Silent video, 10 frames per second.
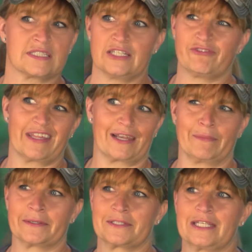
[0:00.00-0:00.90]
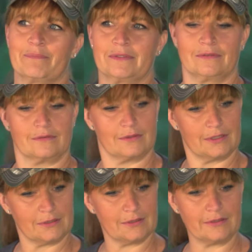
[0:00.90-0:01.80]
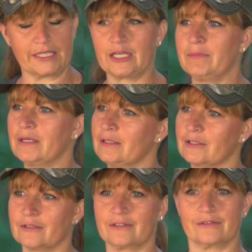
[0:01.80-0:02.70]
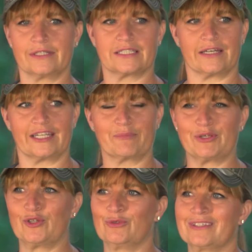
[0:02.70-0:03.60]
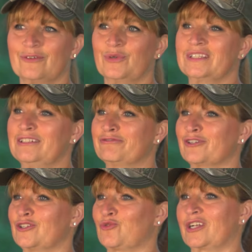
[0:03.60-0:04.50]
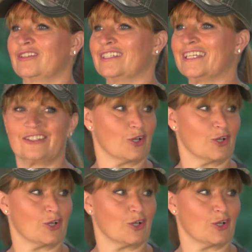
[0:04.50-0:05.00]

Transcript: sniffing that Ameristep, it can be a little exciting, but you know what? We live for adrenaline,